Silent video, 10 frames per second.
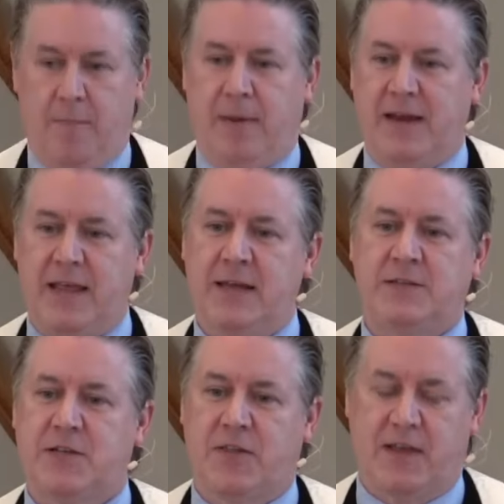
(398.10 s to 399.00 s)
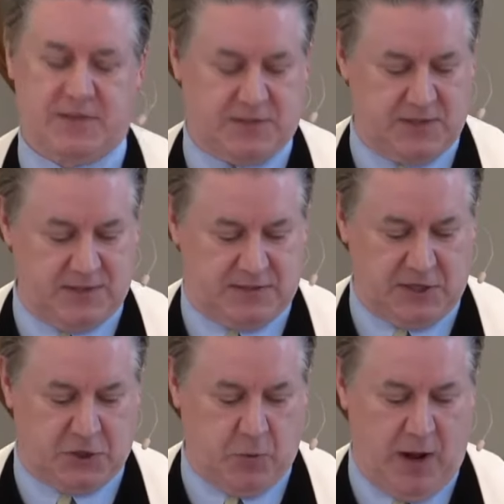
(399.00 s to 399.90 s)
But into this
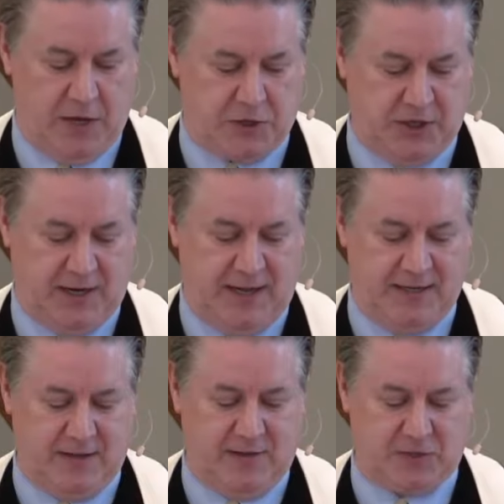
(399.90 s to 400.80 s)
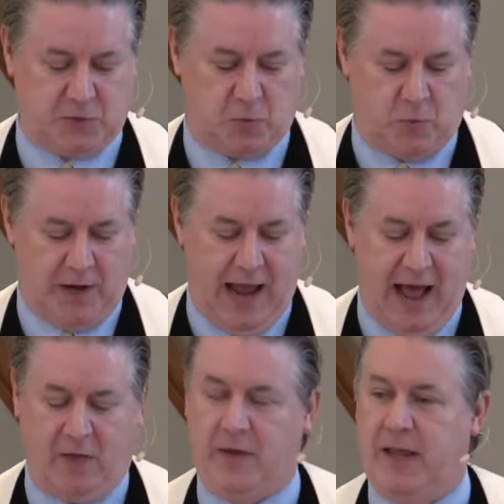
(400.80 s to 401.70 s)
situation, into this
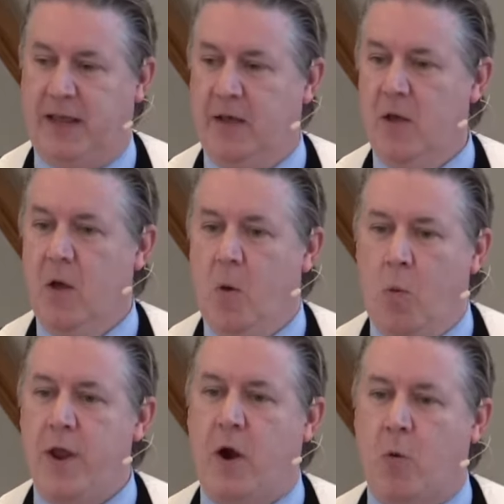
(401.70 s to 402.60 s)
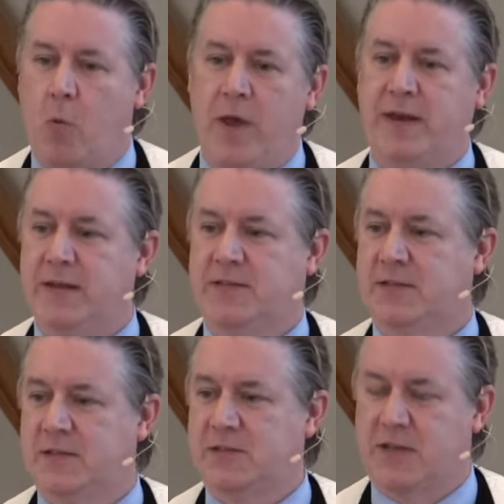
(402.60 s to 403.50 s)
reality, we are
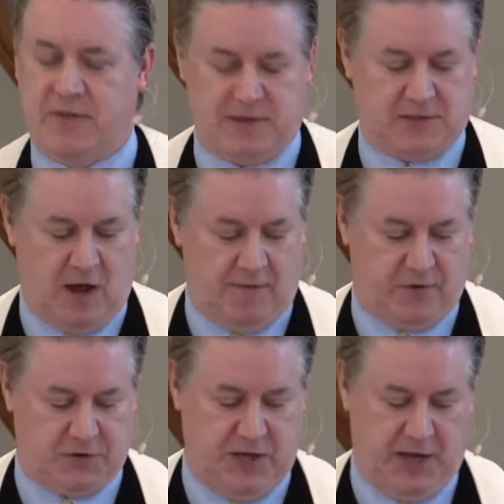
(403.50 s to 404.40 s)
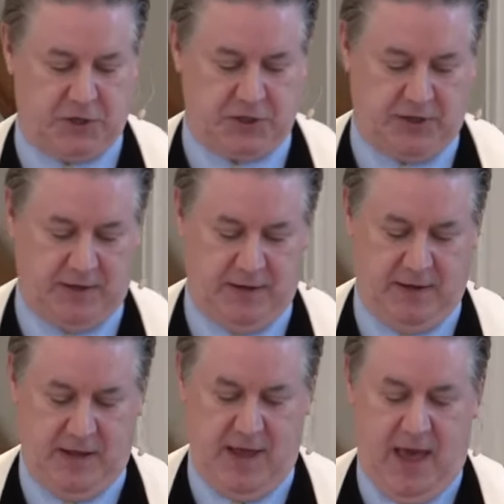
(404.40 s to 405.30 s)
witnesses to this conversation.
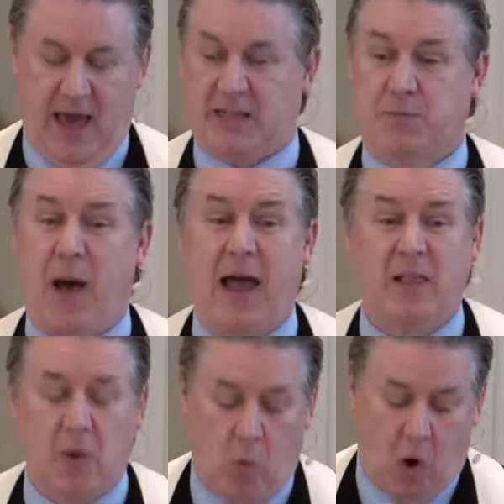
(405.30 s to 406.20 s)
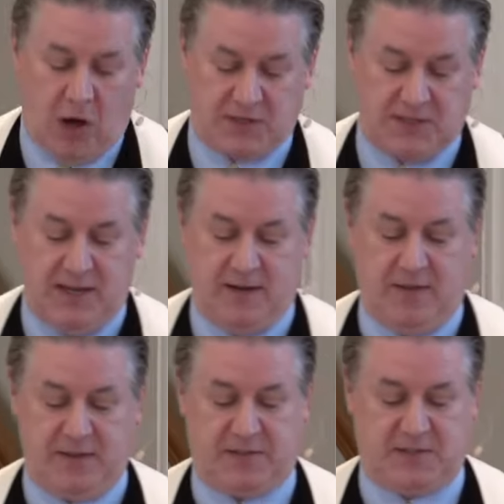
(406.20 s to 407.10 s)
And as Pilate walks into
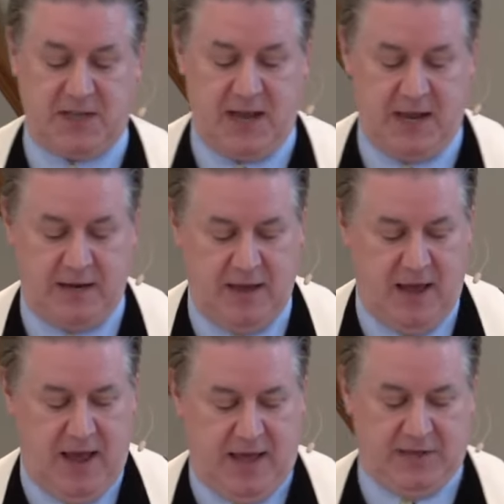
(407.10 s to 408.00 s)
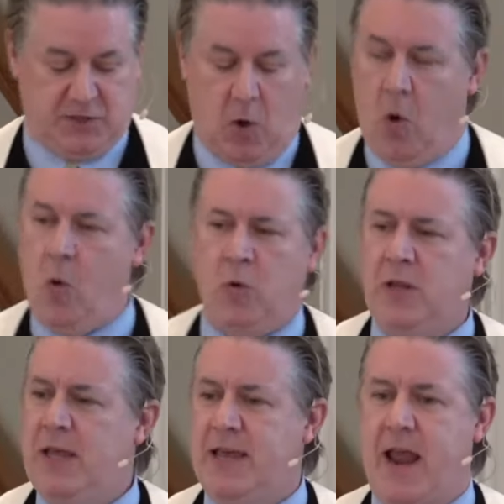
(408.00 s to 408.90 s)
this scene, his
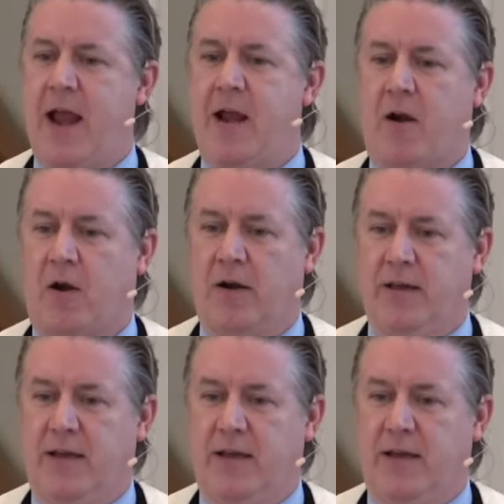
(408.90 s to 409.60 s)
only care